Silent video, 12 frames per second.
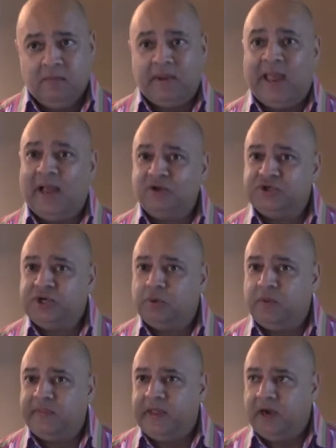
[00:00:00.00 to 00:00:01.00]
But how do you know
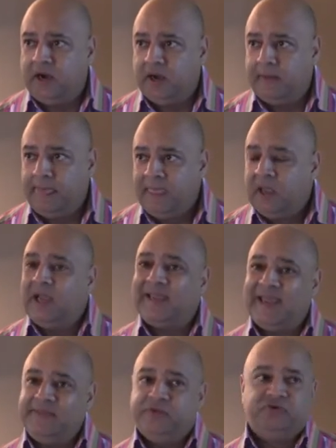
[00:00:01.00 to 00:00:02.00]
what they are? Again,